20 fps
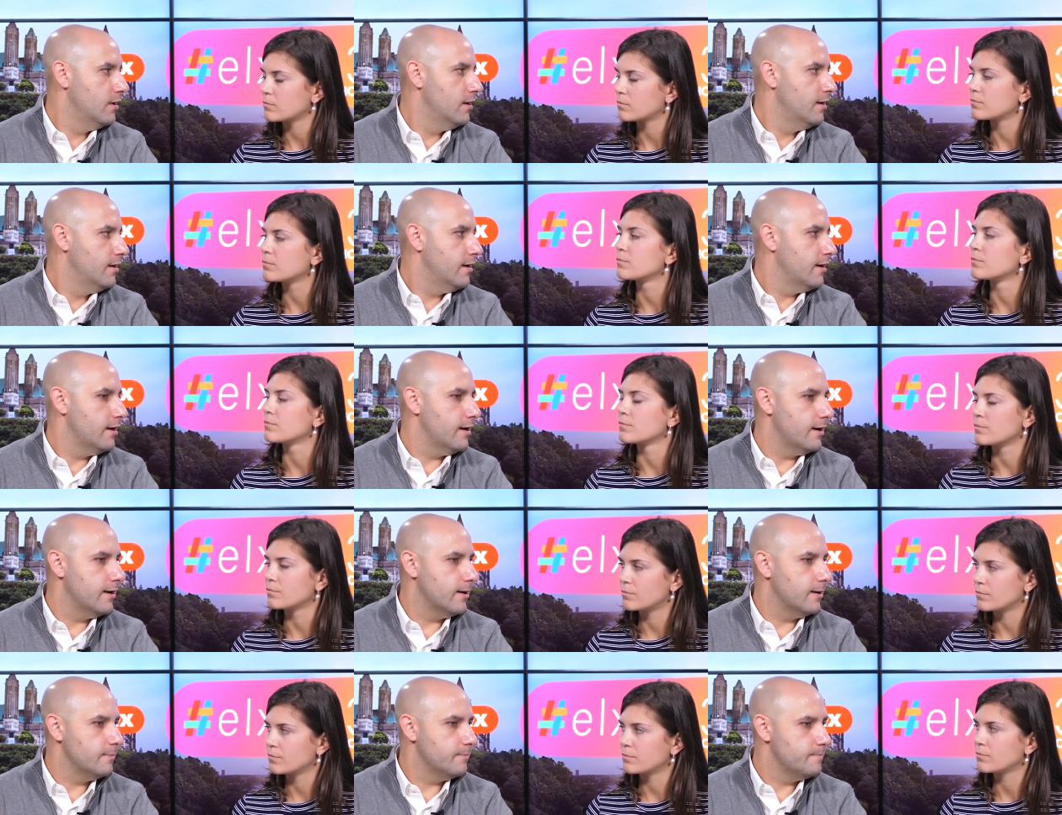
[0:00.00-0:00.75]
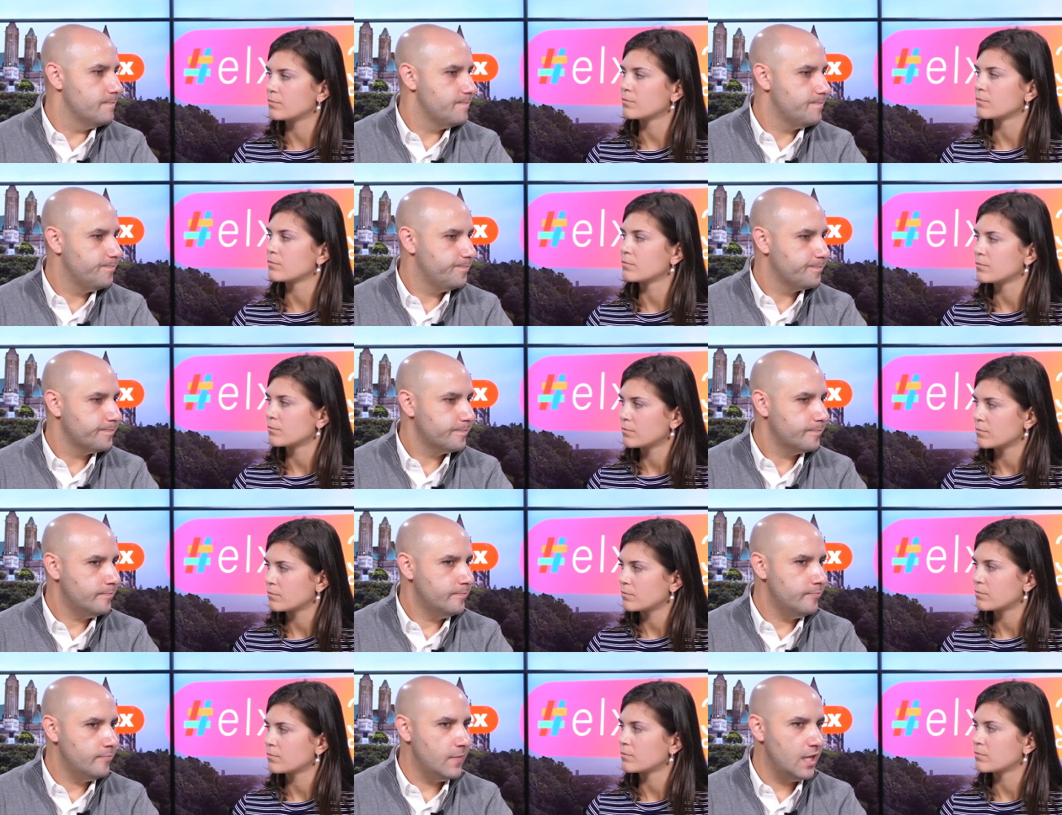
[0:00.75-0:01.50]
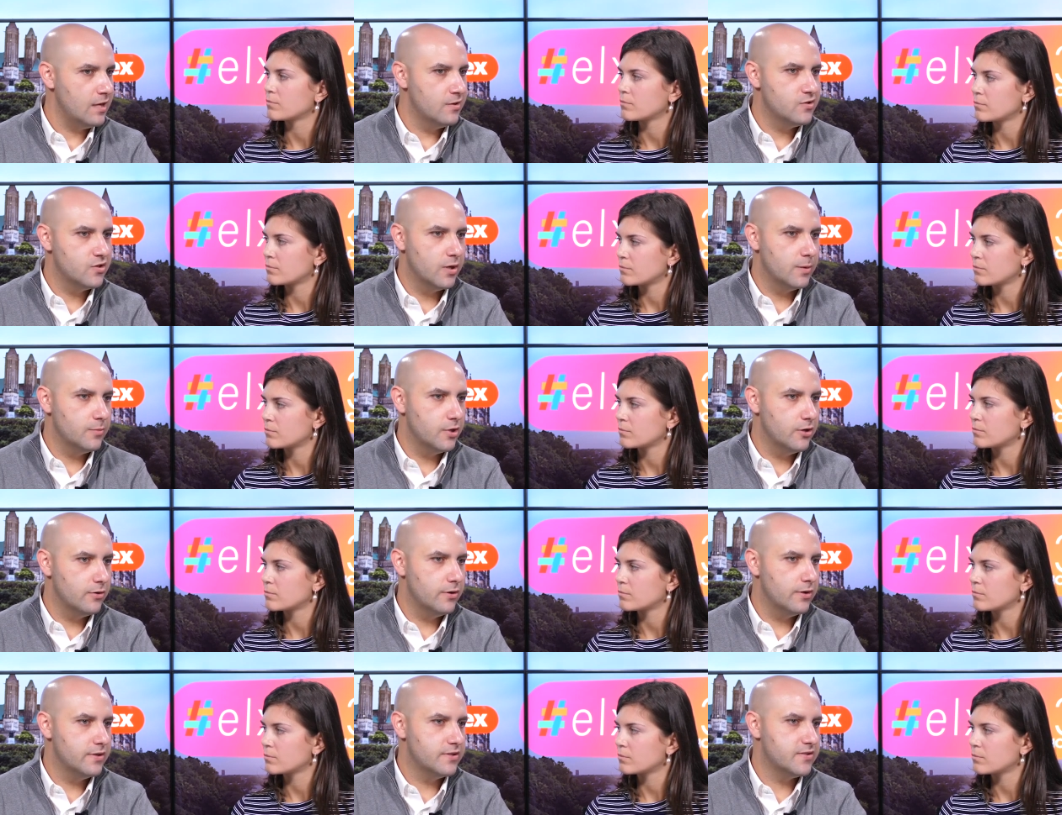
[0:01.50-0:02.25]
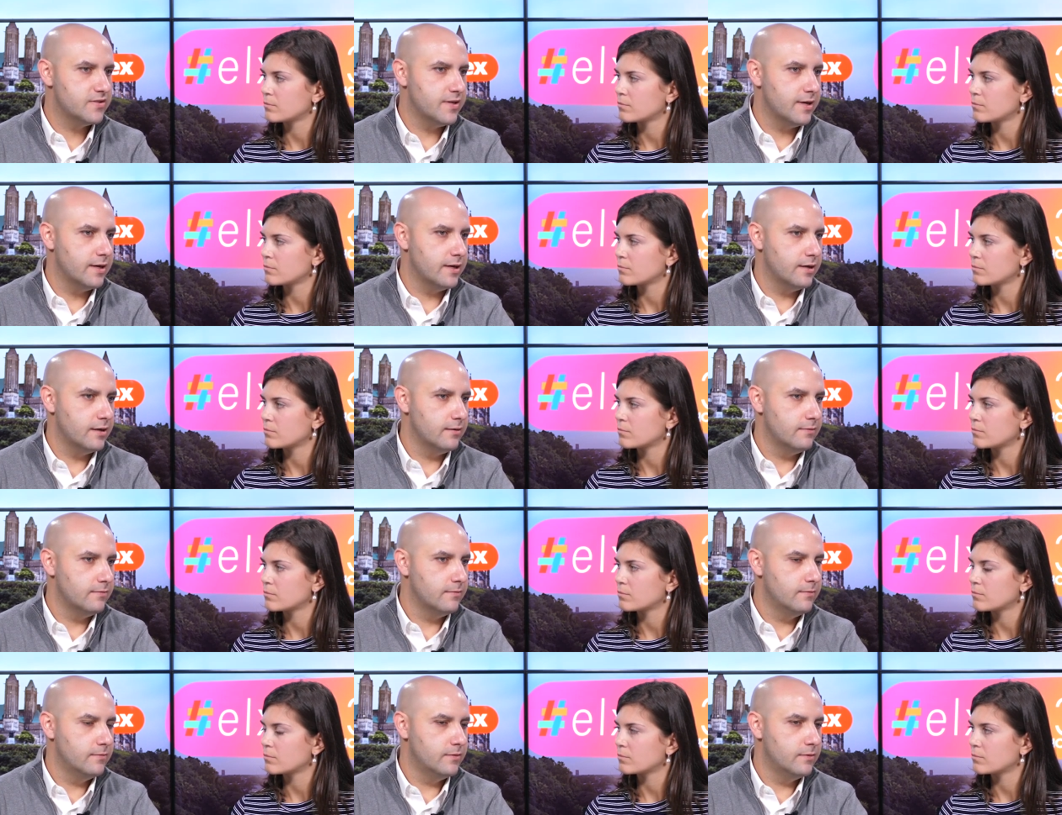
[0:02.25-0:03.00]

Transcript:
Speaker 1: Mm -hmm. um, so I'm curious, uh,